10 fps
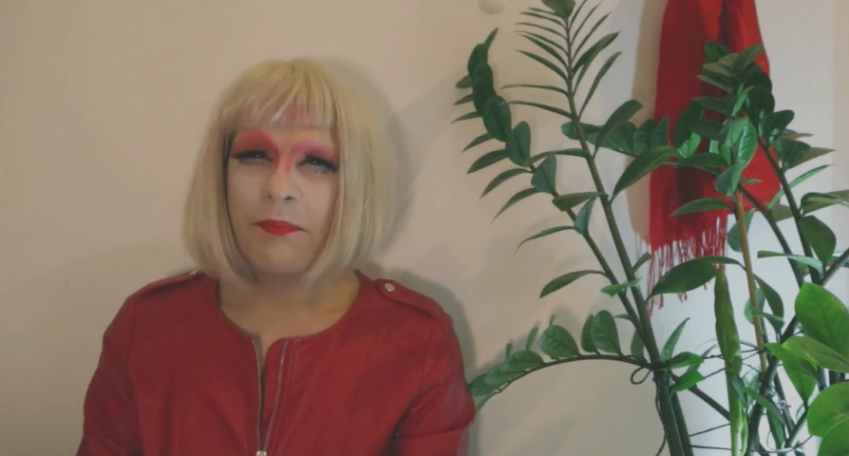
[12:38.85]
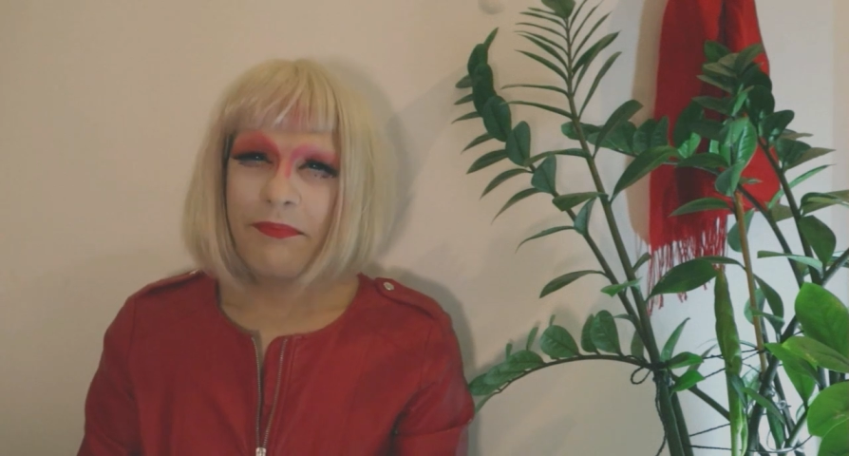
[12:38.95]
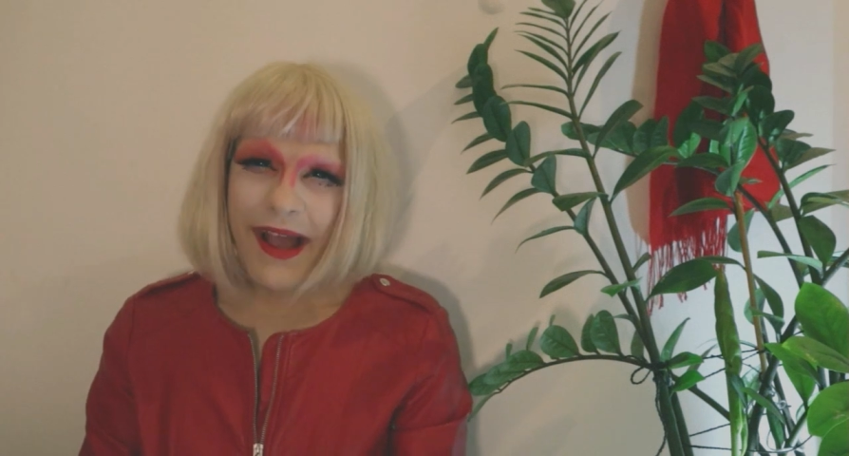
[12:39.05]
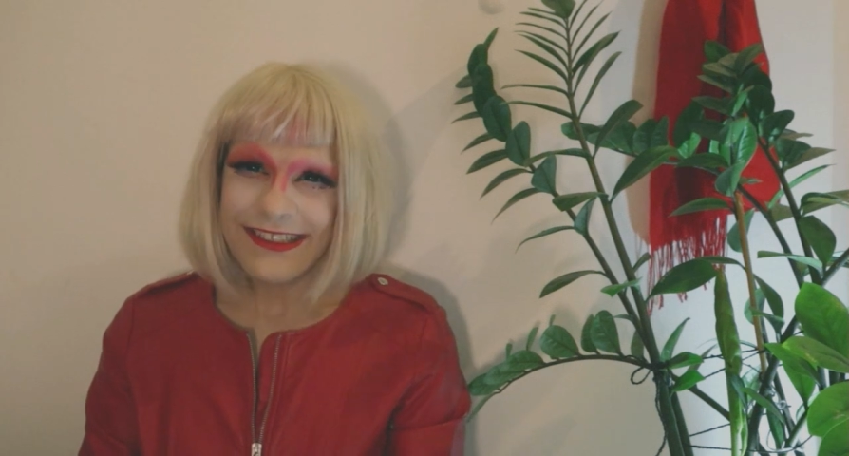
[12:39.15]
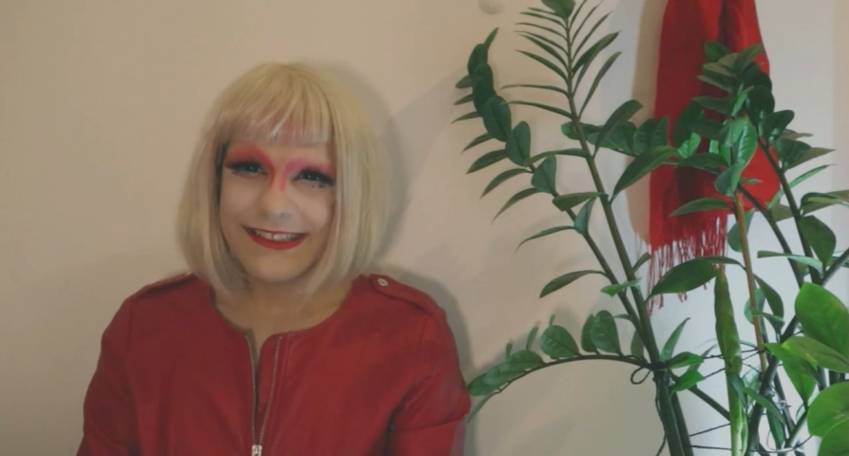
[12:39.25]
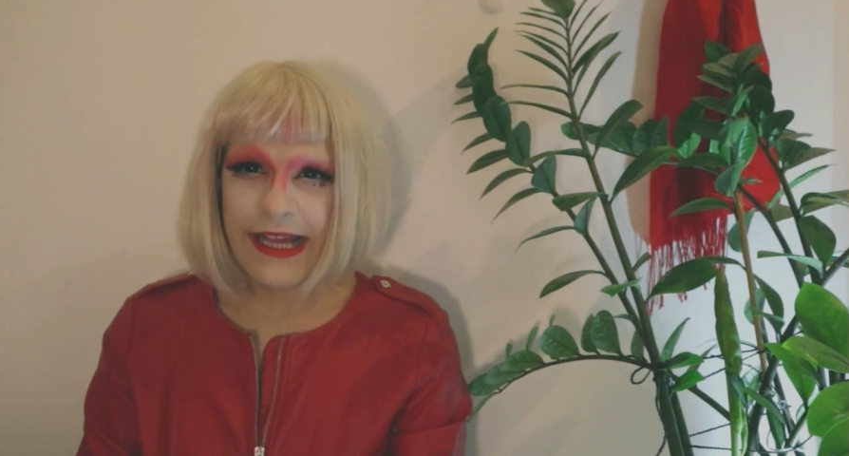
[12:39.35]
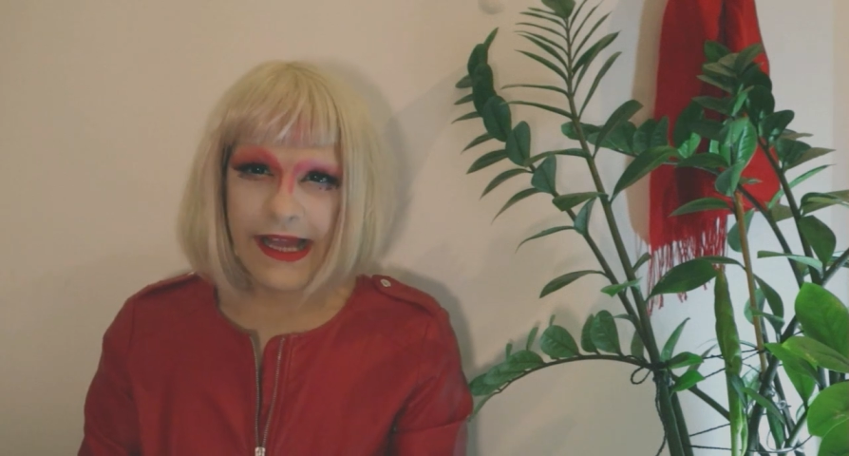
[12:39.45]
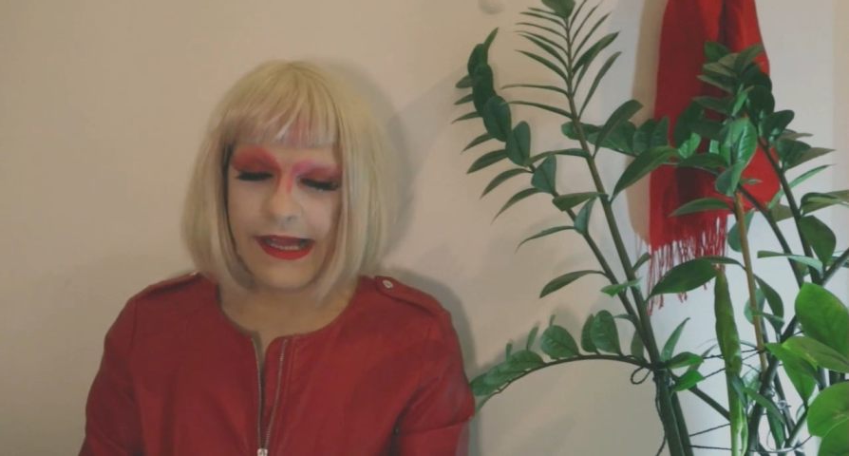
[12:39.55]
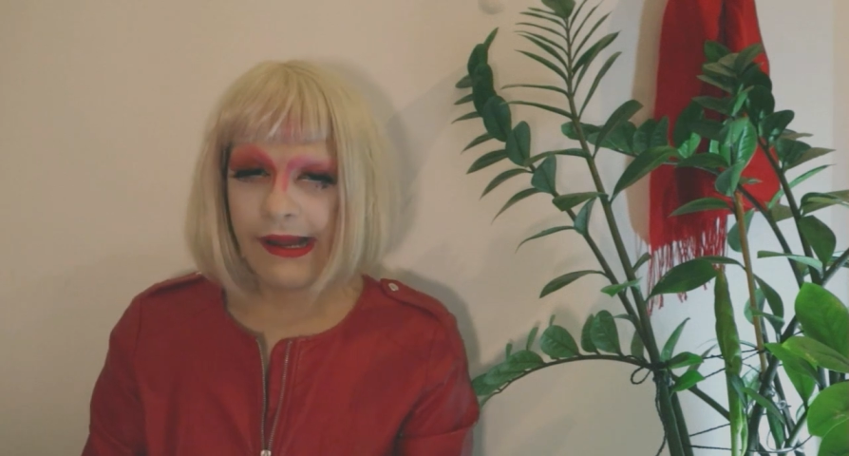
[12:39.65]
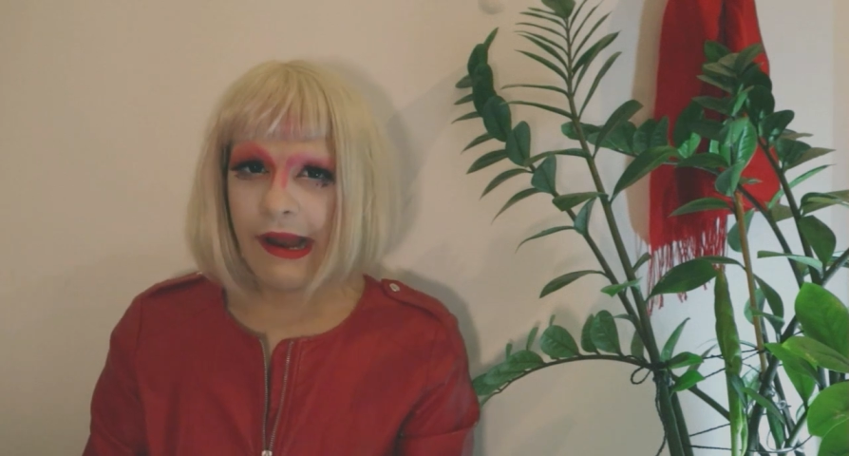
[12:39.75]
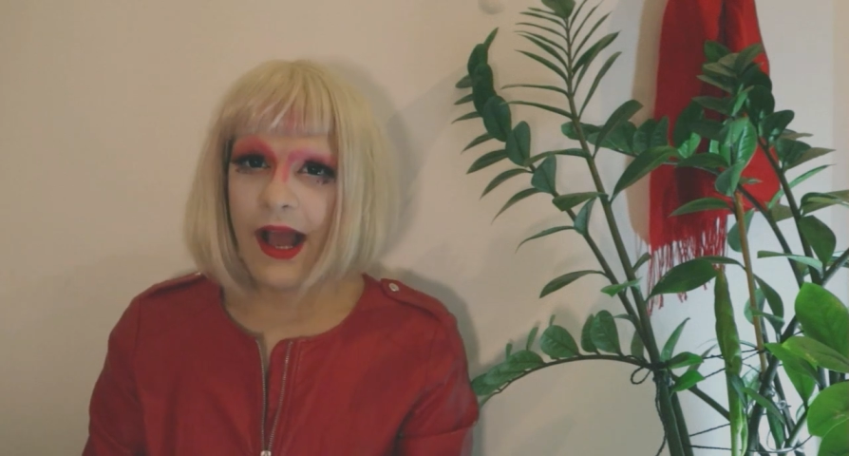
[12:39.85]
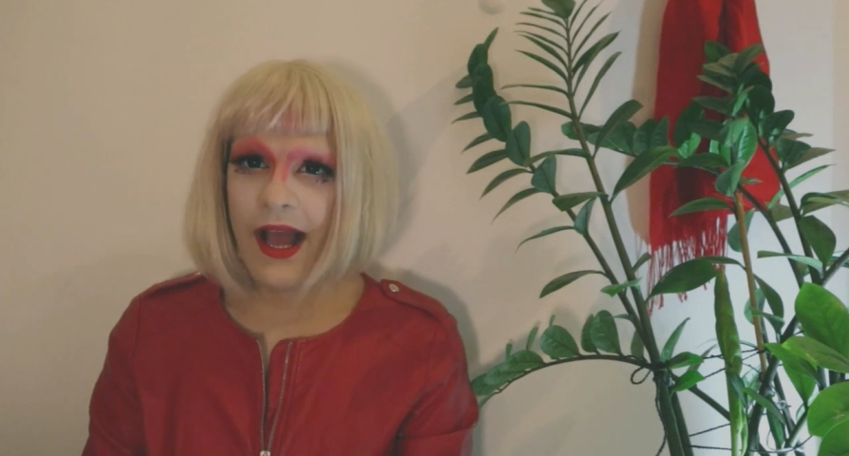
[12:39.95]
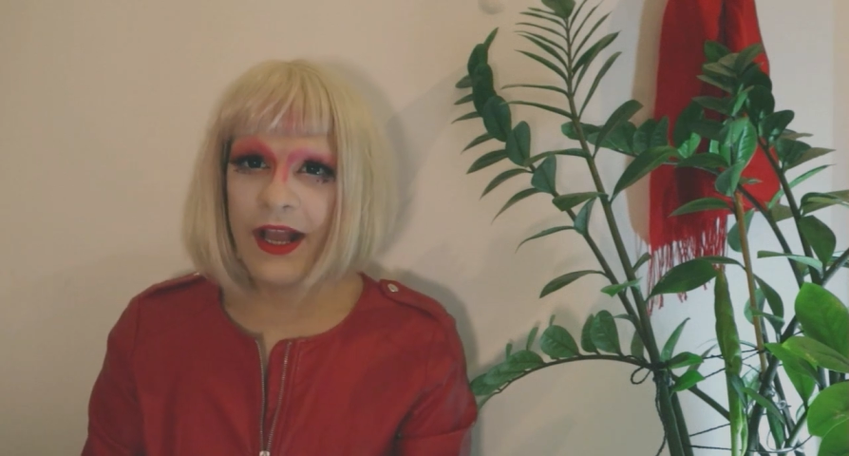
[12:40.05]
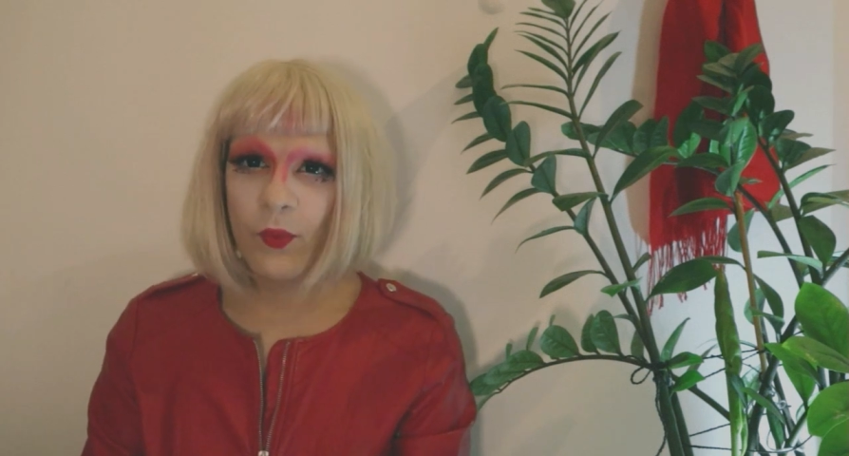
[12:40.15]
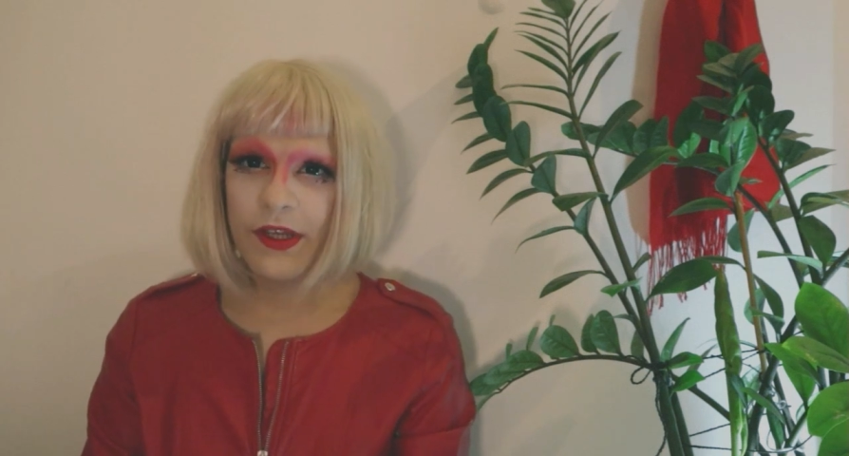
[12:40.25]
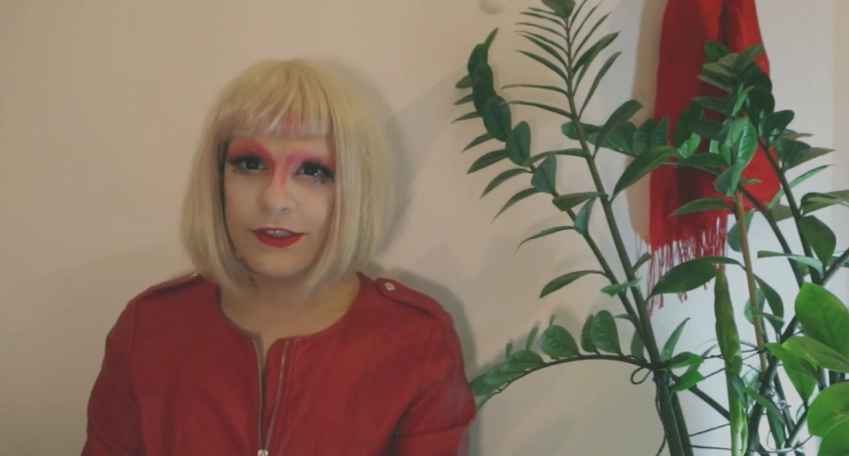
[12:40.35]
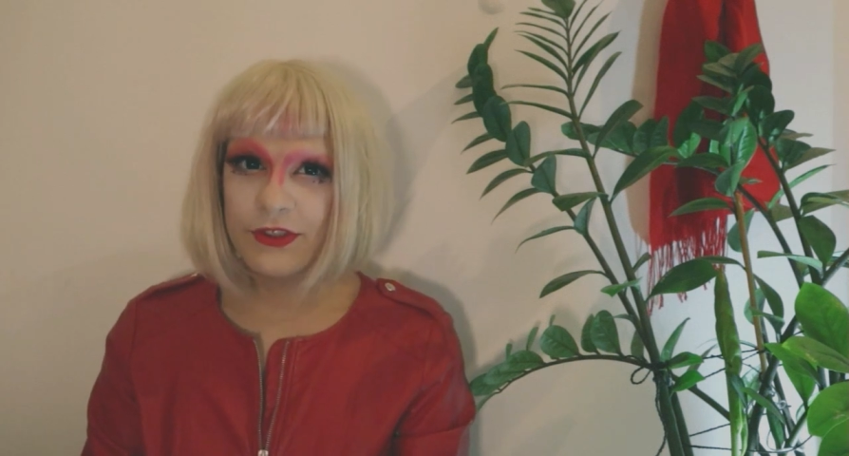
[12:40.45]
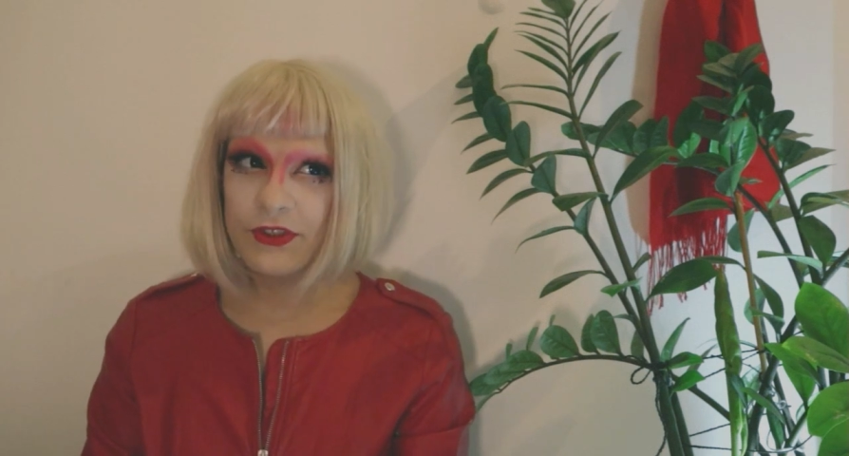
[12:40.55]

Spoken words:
Back then, I wanted